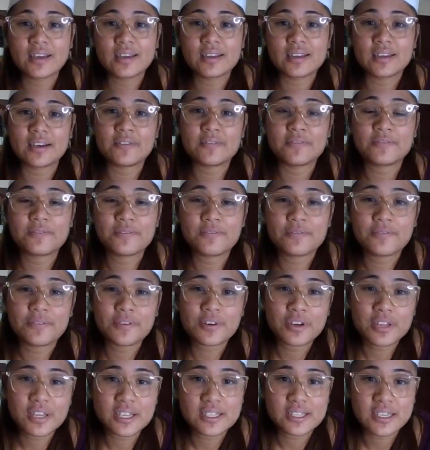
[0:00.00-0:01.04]
Now,
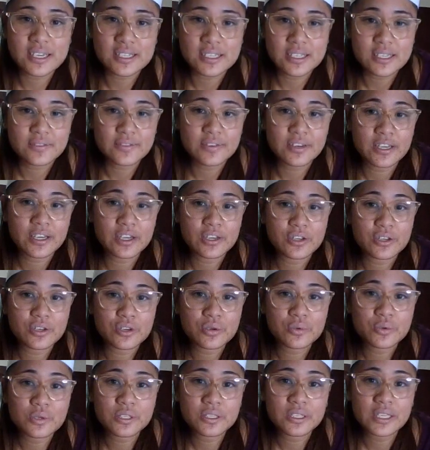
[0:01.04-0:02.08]
for this activity,
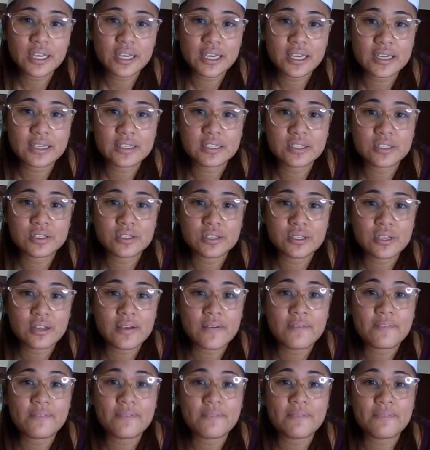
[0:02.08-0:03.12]
you will need
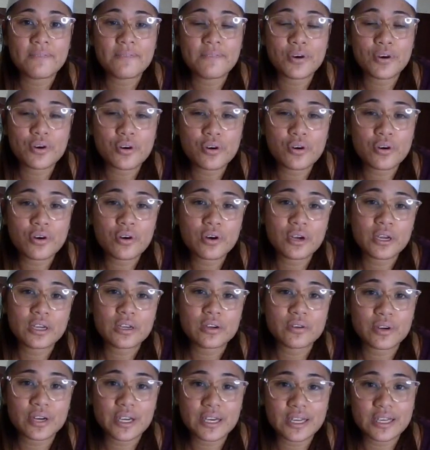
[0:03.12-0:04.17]
4
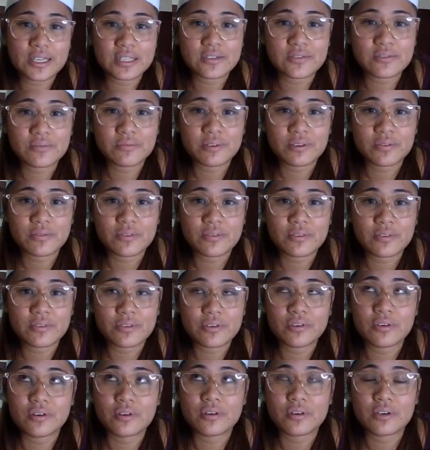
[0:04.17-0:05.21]
ingredients from
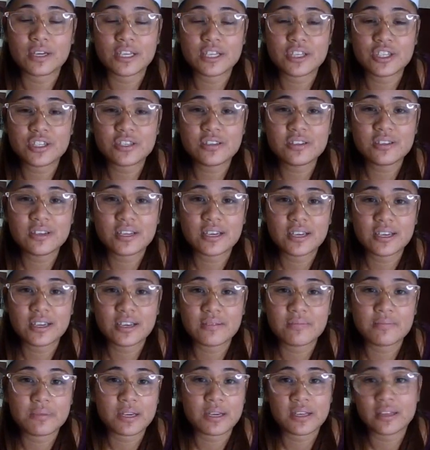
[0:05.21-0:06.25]
your kitchen. It
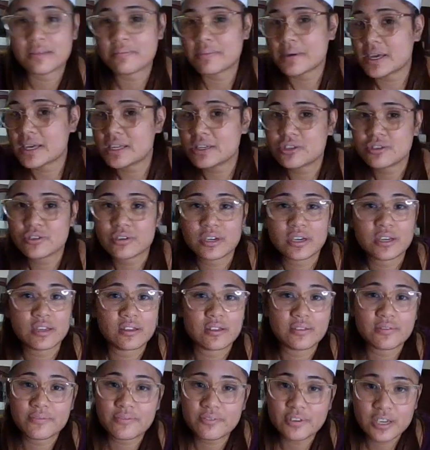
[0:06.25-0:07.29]
can be in the pantry,
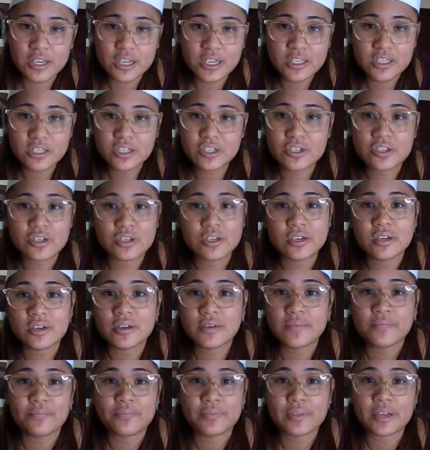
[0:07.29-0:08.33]
in the fridge,
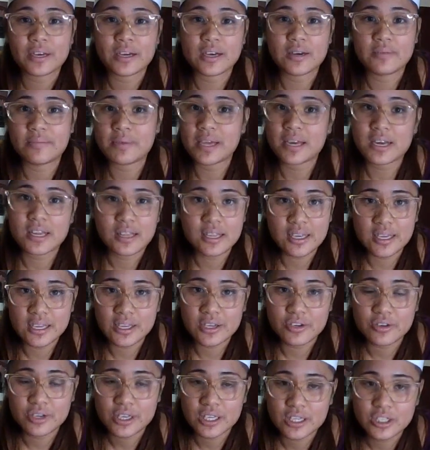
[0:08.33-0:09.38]
anything
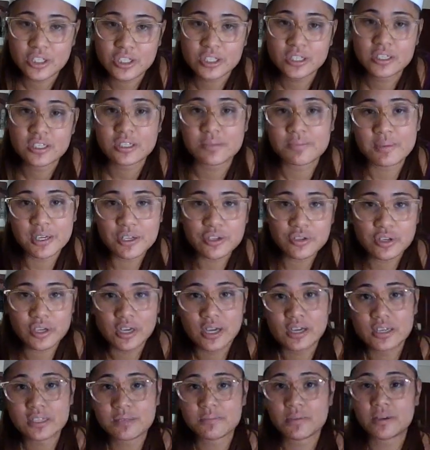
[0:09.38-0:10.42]
in your kitchen. Just make sure you
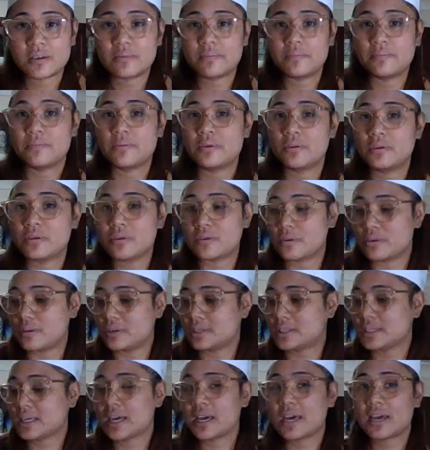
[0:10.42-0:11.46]
ask mom
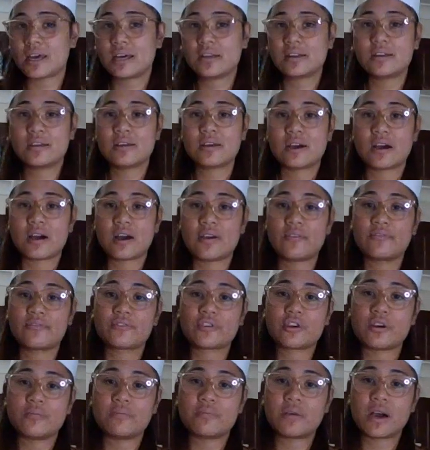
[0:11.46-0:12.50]
or dad. I've
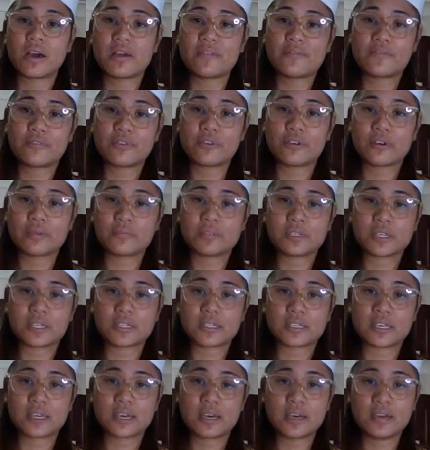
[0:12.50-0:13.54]
got my 4
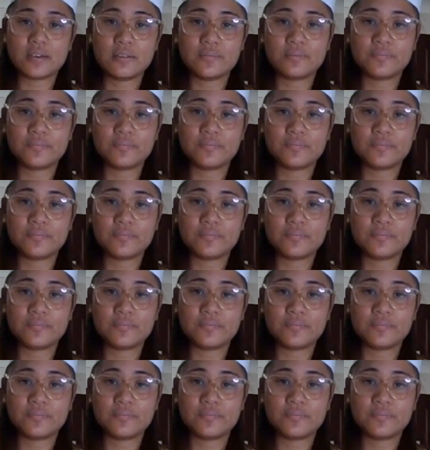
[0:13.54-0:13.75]
objects here.